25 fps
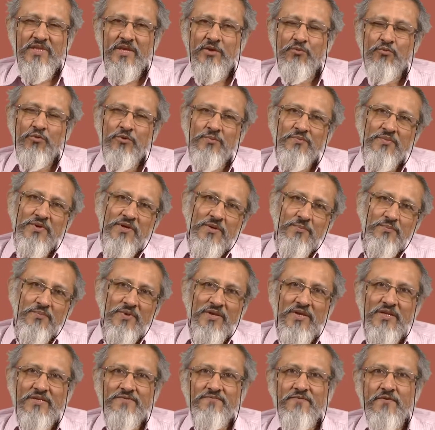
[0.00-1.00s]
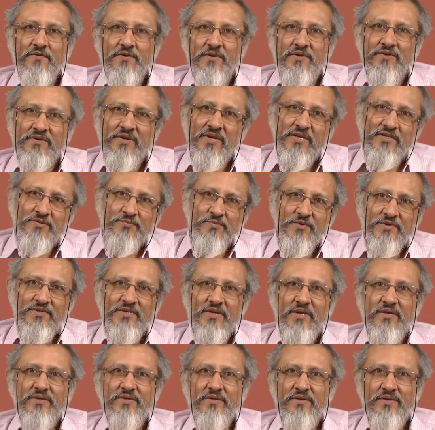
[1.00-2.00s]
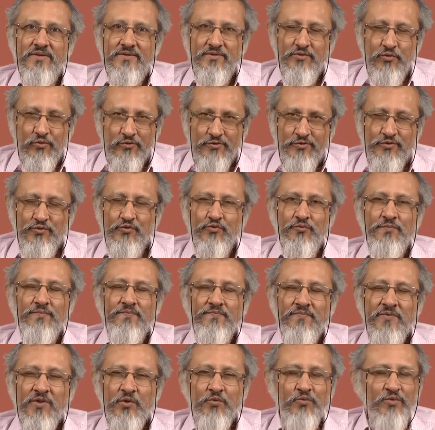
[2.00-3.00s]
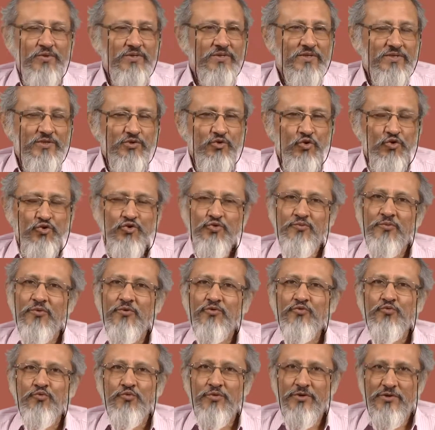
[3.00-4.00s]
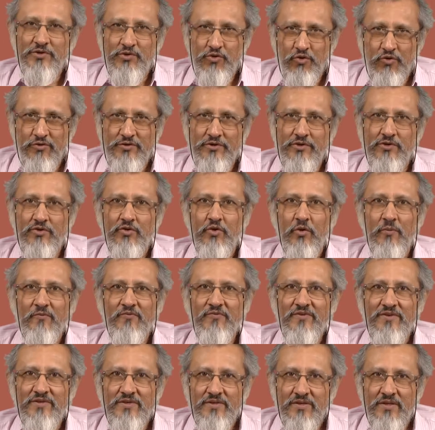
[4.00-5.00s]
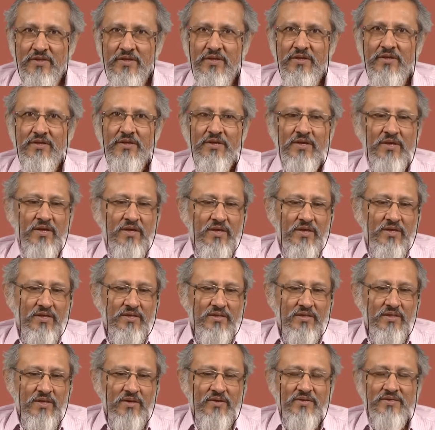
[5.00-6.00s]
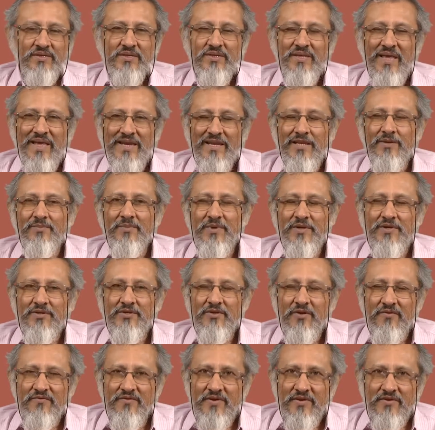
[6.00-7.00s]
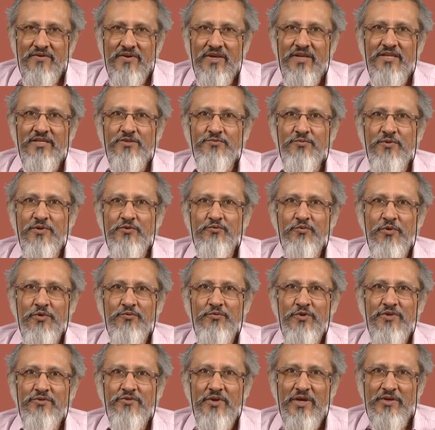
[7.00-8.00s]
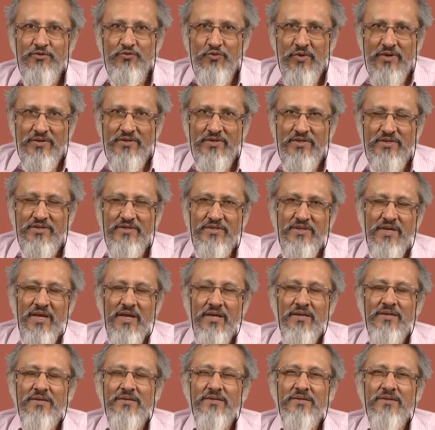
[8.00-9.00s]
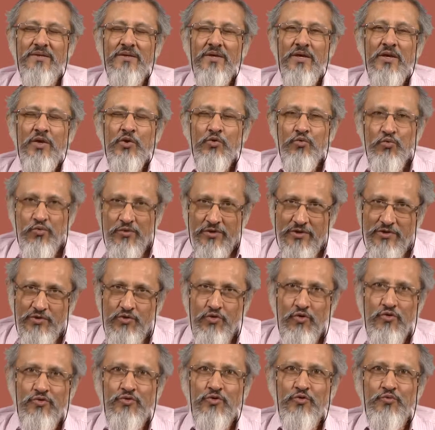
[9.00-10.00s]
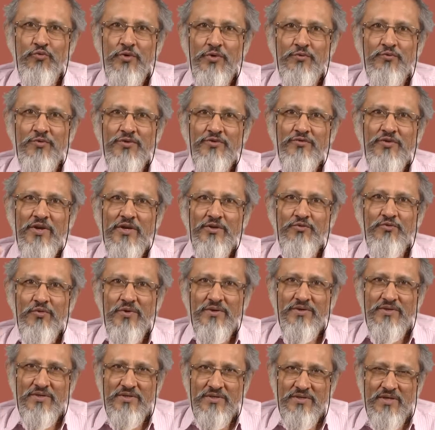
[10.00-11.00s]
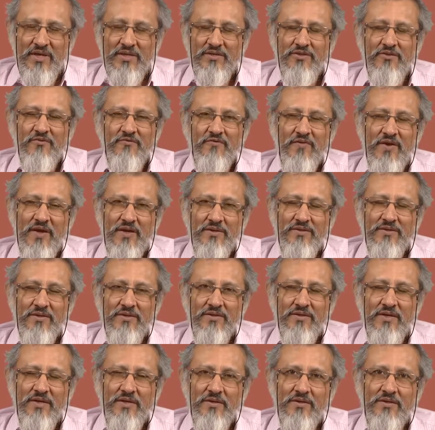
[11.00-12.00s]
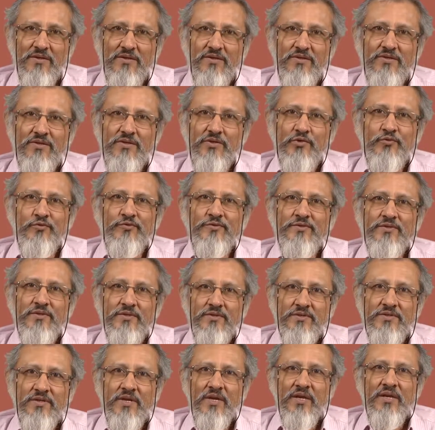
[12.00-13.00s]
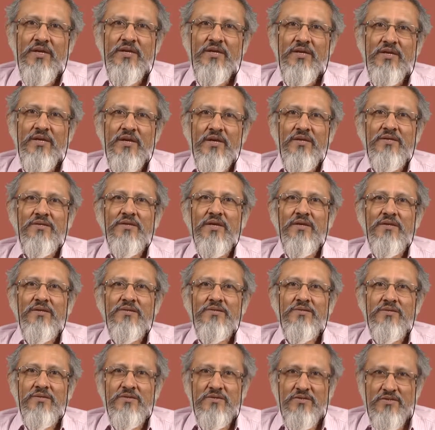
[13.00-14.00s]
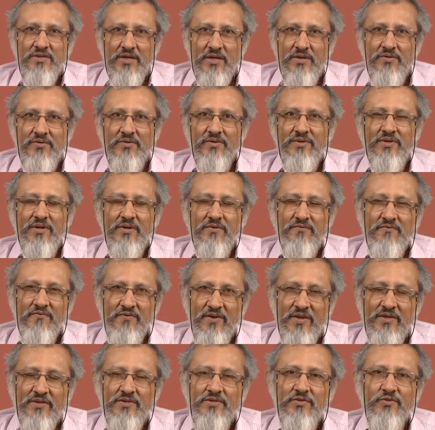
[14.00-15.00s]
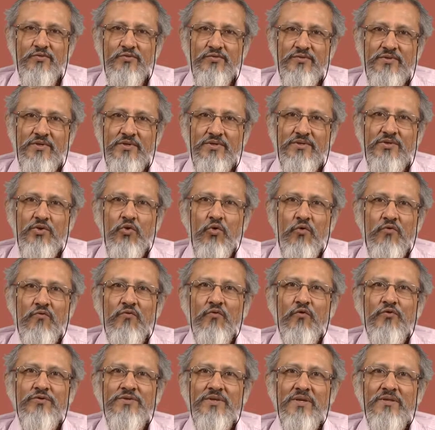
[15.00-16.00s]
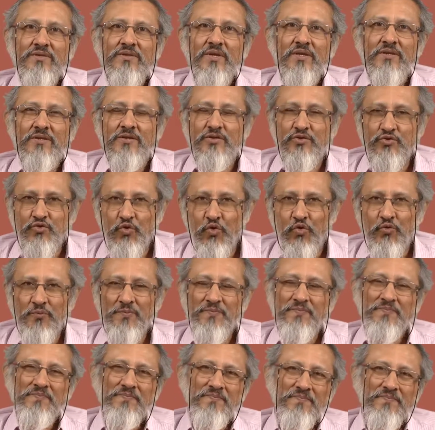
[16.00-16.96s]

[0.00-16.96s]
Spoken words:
There will be a place for arrangement ideas also. We just talked about word order. Obviously, there is an element of arrangement when we try to understand word order, when we try to understand the fact that English uses intelligent children and French uses enfants intelligents.